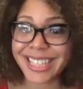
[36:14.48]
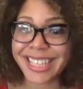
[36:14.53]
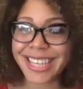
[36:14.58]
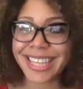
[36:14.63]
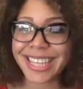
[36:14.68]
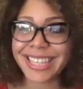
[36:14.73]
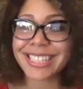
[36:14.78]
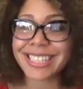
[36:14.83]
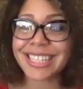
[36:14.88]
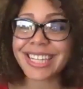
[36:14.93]

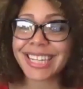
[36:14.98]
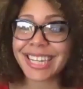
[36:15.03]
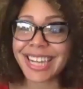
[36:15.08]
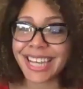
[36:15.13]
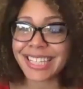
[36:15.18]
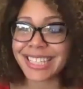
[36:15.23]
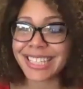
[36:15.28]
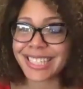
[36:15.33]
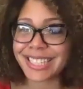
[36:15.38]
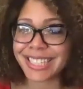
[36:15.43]
It's
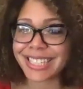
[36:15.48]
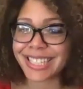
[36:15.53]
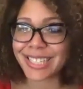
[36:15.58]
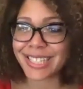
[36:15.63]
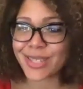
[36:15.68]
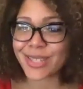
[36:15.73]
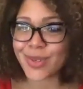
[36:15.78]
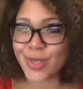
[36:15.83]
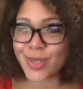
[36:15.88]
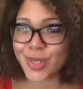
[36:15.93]
connected to the
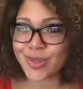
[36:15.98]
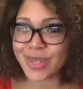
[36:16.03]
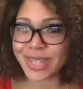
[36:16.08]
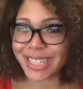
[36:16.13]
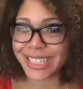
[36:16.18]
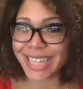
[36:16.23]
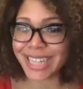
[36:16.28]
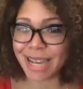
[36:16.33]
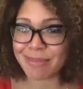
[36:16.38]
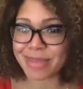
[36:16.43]

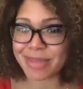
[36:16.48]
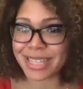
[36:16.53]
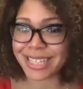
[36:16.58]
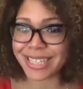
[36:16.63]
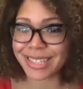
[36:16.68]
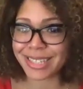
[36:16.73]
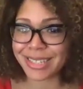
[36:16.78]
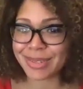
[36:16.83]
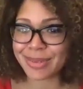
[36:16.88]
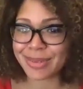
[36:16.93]
socioeconomic
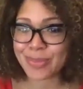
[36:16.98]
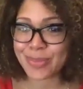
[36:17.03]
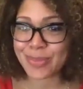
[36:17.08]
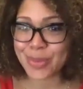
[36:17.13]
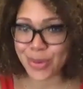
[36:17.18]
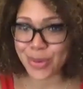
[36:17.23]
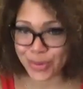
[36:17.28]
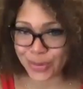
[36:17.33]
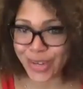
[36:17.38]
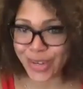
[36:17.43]

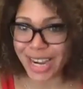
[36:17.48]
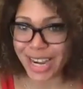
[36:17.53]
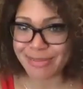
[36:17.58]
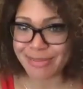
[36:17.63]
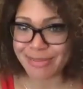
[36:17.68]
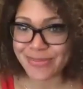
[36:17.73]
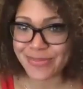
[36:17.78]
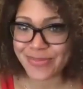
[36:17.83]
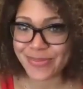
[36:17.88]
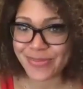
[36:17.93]

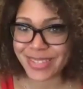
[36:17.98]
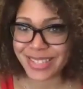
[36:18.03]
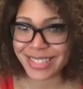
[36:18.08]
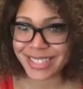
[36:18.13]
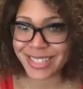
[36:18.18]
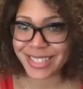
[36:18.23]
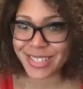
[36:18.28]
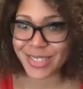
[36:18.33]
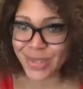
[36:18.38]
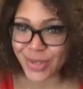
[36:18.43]
program,
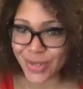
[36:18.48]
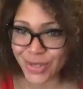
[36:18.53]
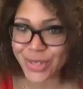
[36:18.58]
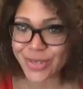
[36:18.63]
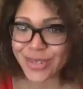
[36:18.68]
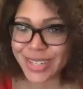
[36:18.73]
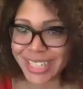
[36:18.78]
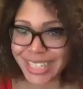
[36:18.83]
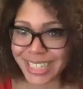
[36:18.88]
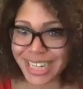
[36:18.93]

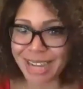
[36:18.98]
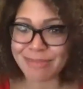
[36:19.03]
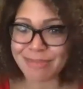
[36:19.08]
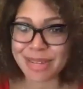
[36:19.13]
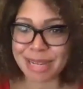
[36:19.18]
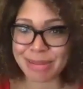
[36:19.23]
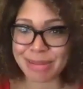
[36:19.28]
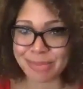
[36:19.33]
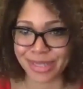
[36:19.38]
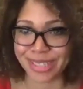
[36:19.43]

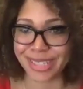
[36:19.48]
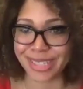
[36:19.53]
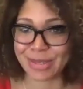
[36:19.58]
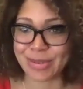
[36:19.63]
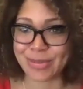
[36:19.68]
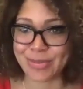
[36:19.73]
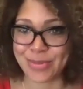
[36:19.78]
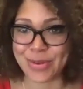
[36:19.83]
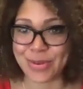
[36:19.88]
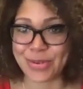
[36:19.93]
socioeconomic and
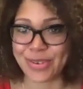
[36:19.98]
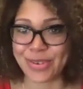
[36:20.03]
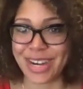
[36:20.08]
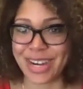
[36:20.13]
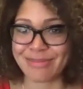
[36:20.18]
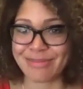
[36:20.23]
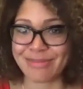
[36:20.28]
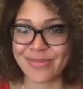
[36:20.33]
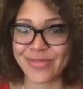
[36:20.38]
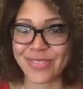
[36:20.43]
political
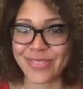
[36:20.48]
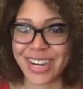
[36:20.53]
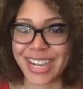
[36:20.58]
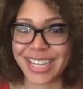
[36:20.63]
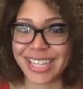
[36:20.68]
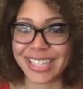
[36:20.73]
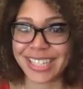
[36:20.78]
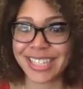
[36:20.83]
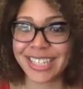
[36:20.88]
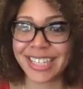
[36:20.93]
program,
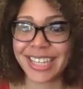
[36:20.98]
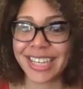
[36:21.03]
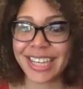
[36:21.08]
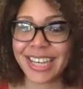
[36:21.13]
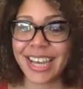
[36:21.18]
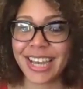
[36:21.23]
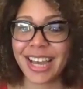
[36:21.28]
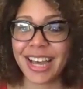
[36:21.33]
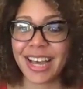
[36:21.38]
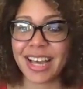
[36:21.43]
right?
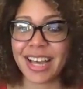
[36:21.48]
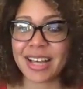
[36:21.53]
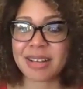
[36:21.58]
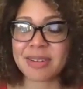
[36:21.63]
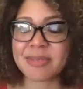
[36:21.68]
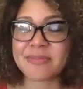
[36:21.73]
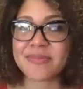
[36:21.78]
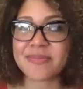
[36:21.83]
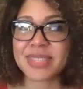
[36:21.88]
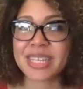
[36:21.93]

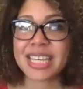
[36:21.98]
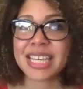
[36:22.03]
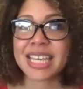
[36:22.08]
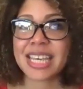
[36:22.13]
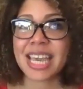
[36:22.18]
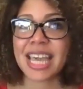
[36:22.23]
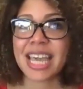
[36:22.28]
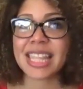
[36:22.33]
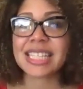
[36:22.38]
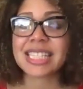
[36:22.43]
Um,
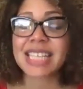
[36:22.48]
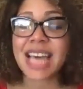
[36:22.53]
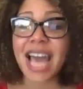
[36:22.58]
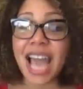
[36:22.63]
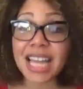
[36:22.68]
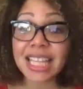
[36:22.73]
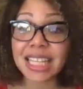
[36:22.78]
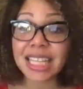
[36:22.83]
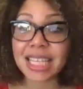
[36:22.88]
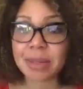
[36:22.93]
and that's
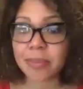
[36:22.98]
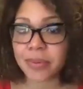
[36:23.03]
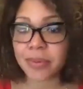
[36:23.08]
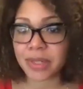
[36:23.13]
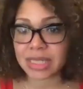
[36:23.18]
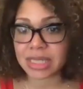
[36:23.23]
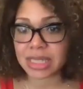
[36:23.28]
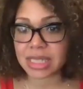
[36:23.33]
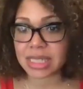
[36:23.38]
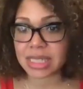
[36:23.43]
highly
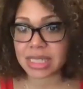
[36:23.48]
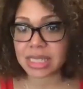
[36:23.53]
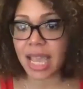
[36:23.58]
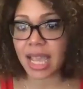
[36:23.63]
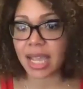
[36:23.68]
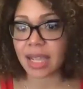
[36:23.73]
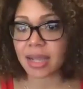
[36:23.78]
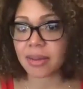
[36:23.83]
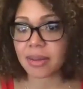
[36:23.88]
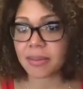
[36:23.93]
important to
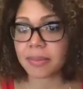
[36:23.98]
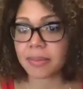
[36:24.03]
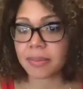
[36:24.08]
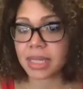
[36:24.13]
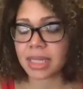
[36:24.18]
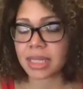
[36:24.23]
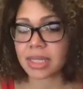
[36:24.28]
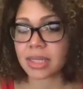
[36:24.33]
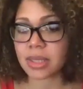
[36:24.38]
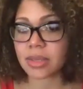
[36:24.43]
say
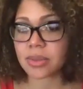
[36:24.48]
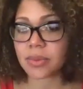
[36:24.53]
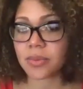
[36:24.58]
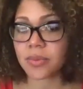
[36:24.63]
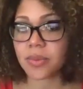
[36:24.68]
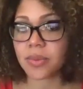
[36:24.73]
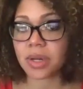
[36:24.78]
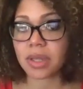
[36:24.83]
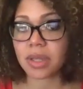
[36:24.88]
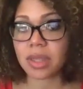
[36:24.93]
because
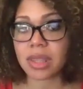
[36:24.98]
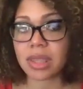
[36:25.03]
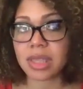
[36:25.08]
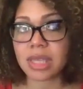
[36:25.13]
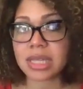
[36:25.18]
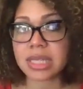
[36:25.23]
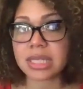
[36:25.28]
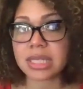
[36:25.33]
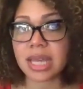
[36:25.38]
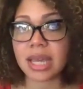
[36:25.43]
one of the
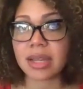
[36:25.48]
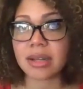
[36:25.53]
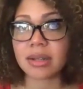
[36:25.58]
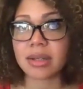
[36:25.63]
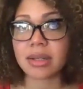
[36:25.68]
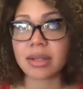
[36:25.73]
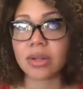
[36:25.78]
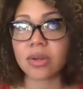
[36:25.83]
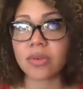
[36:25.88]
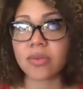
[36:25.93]
things that
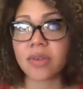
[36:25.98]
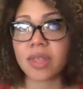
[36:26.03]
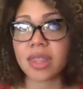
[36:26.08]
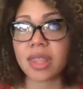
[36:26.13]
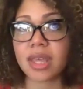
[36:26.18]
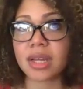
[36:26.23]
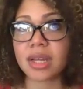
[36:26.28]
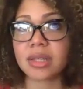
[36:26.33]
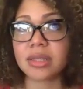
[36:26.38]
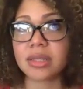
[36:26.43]
you know
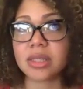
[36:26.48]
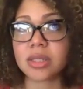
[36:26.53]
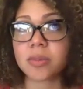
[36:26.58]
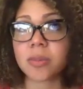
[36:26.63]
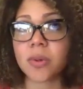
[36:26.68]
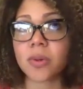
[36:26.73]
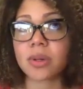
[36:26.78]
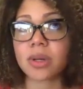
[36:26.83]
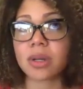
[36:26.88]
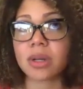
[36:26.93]
Fidel
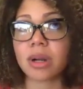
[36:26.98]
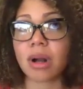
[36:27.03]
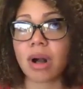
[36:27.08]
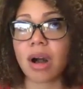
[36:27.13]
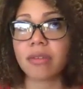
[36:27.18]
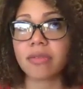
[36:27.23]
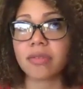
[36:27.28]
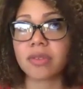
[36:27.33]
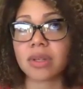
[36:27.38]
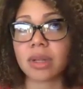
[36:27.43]
spoke
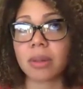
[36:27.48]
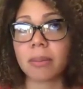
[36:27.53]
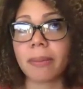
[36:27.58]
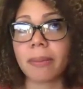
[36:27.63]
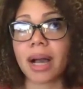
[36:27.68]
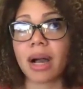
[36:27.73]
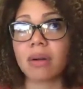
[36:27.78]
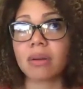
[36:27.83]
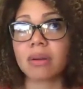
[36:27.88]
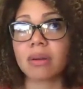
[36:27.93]
often
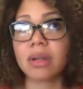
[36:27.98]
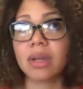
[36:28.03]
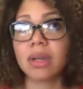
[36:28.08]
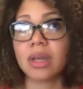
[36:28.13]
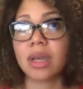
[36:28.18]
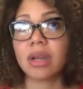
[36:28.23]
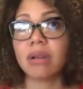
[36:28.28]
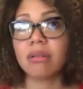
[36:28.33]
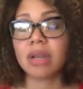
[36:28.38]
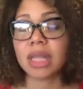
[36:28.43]
about
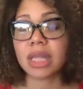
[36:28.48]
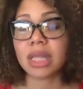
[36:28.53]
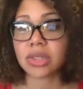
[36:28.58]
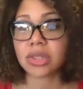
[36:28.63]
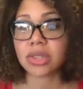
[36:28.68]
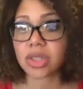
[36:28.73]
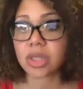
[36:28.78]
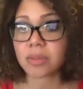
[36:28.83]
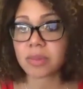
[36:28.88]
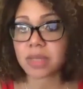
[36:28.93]
in
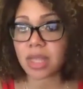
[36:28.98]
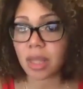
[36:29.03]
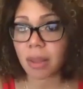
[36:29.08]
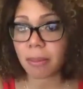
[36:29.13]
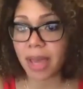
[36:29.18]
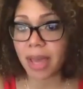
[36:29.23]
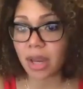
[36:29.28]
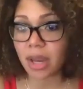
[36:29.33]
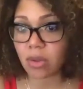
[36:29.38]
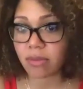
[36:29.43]
relationship to the
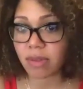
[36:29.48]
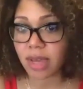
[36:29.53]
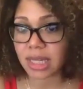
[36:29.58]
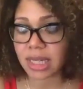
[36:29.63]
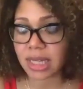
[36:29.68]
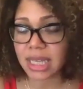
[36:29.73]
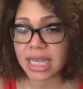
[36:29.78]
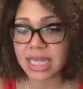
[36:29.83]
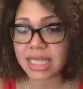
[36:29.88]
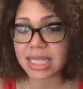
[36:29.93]
battle of
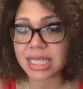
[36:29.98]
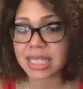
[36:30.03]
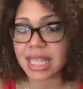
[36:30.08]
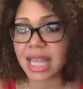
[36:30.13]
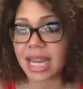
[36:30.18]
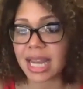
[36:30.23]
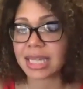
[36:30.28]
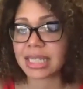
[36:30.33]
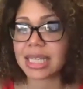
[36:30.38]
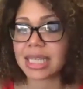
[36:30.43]
ideas is
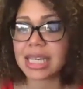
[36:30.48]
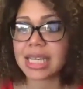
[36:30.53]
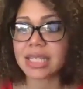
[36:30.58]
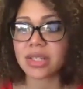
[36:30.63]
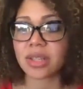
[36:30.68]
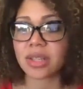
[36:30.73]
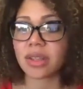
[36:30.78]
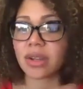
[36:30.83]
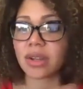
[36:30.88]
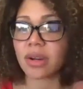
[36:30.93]
that ideas
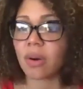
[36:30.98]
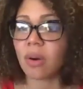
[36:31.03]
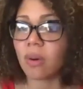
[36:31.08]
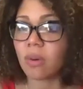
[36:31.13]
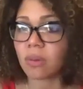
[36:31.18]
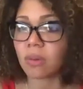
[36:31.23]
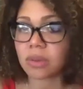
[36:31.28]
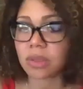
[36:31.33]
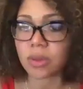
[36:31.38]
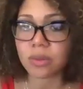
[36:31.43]
on their
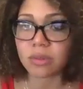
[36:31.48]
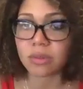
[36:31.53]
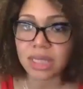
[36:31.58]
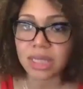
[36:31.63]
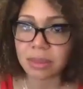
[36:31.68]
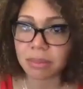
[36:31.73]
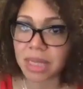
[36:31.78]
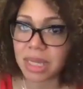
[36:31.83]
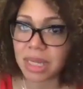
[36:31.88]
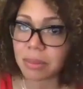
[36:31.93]
own don't
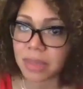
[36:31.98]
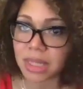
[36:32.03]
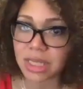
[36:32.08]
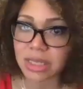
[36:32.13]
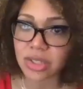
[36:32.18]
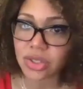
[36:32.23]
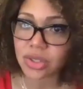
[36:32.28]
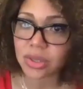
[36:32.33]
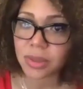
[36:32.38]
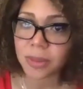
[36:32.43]
really mean
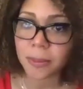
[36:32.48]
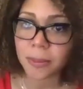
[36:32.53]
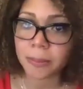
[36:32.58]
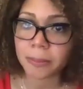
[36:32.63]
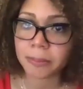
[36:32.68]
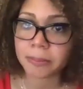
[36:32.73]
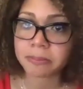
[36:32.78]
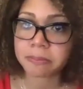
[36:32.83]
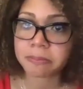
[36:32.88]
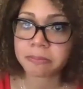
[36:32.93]
much.
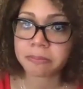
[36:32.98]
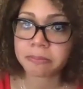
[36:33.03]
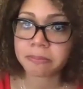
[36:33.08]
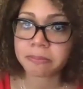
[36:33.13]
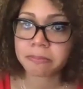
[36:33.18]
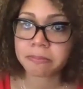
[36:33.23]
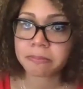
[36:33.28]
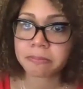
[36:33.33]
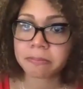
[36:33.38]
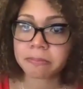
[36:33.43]

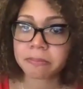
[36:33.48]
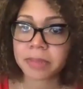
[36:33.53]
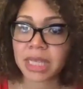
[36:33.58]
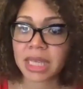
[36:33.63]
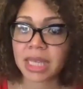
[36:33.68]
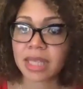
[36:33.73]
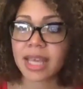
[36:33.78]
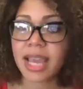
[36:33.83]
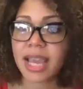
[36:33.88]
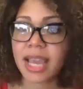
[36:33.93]

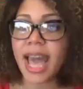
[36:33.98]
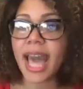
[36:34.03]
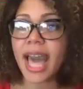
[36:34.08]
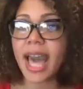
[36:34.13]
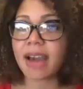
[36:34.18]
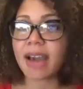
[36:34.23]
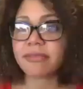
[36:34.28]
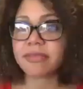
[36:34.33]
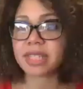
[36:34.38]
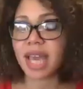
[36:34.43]
They
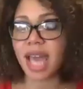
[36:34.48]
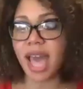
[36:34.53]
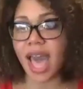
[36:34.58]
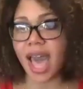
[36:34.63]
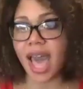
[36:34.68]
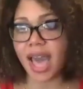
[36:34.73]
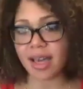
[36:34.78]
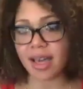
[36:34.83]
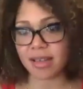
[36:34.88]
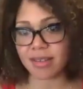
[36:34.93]
have to
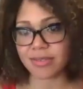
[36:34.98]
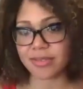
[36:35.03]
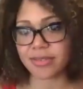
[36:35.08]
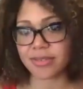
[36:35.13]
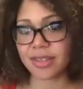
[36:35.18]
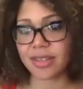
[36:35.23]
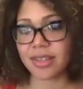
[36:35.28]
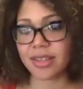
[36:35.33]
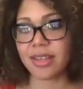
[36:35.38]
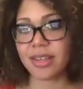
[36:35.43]
have
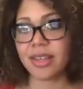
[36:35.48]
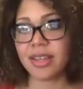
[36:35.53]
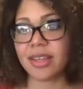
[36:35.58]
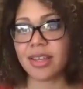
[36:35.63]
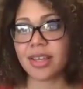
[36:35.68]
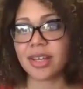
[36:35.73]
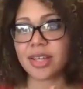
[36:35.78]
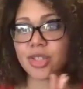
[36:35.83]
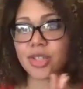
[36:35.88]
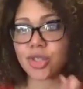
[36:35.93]

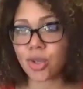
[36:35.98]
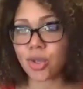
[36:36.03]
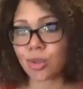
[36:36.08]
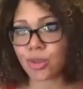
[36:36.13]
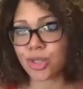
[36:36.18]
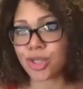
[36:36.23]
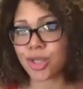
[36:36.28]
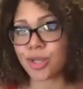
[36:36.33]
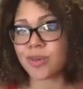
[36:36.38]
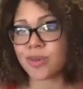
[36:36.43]
a
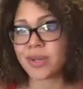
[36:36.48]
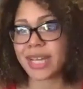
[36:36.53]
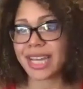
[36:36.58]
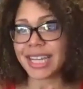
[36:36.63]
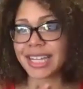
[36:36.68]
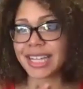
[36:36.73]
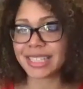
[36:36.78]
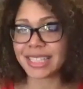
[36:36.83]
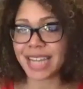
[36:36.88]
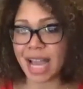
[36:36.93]
social
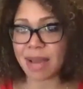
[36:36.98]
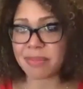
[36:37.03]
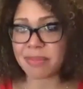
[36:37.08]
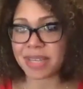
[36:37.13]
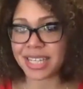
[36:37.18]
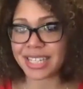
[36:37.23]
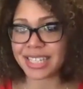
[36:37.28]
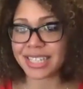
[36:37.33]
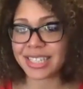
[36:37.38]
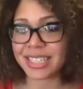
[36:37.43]

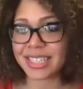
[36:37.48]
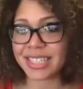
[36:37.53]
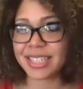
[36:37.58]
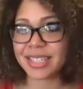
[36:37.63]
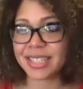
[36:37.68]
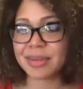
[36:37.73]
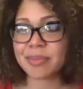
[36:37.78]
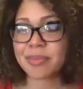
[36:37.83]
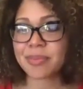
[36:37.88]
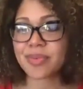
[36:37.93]
economic
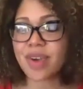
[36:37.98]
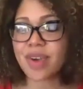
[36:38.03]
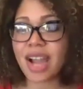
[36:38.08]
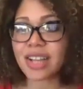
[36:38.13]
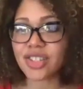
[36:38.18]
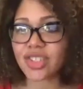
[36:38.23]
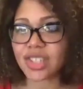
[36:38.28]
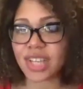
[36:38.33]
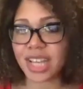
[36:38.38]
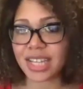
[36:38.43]

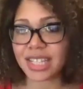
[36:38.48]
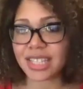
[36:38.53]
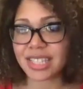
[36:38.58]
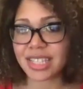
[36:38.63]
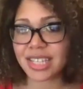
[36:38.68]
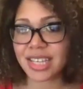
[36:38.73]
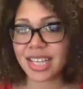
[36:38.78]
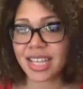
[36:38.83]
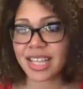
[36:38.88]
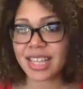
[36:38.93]
project
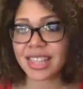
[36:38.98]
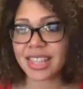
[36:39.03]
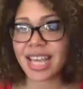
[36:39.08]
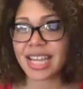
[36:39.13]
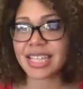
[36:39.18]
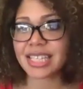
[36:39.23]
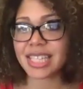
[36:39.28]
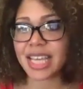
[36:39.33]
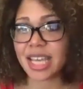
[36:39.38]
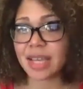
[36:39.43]
that
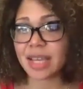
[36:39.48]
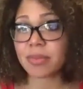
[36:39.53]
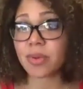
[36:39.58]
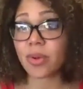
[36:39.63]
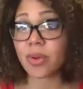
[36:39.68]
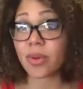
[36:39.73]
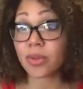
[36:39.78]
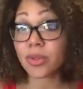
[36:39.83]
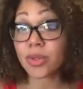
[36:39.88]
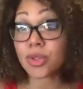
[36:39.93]
is
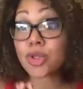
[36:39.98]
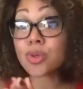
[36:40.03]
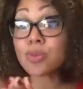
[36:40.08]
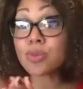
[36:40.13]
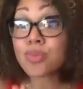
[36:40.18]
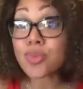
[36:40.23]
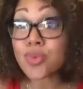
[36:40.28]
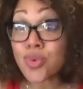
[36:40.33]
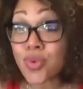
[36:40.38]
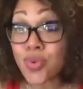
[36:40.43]
able to
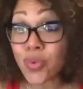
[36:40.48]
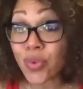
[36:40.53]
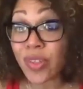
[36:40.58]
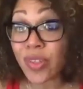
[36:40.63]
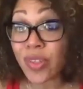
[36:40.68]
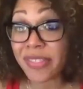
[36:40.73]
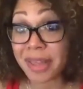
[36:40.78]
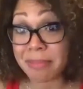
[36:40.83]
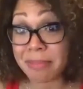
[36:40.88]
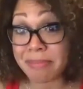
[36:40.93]
move
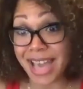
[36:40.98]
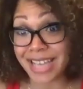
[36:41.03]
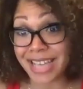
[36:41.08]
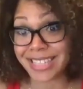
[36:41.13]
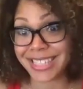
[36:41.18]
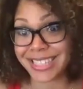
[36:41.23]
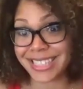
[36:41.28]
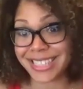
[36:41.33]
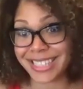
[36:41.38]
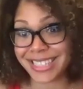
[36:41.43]
the
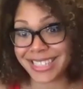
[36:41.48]
masses.